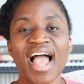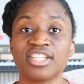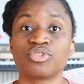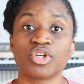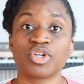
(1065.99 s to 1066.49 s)

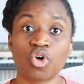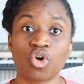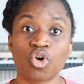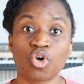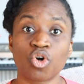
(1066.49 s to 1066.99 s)
It's
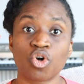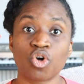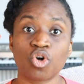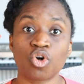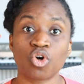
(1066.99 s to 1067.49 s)
recording the
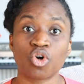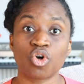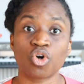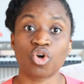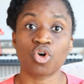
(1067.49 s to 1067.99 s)
sound,
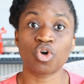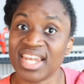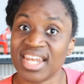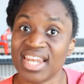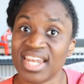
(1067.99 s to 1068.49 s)
and then
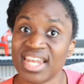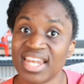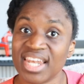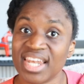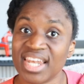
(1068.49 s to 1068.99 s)
later
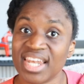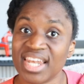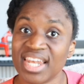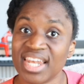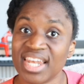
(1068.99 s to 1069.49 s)
on
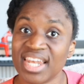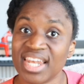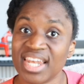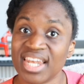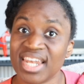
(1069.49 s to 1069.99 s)
you would
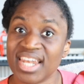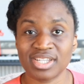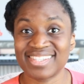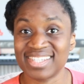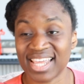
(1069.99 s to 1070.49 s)
just
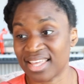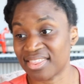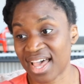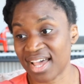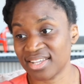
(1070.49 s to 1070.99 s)
sync
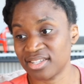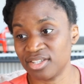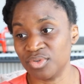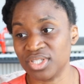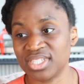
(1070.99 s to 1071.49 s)
that.
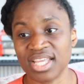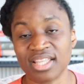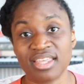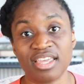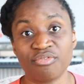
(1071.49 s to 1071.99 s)
You would sync
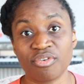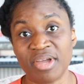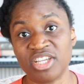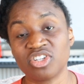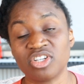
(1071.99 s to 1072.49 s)
the
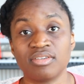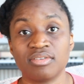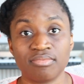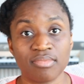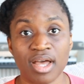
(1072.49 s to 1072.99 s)
information,
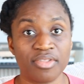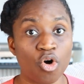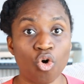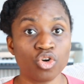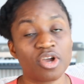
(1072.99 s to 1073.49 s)
the
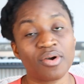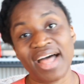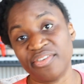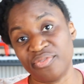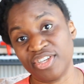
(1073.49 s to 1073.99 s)
audio and
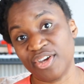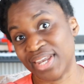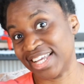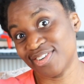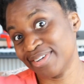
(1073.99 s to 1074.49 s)
the video
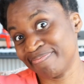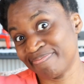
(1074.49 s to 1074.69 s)
later on.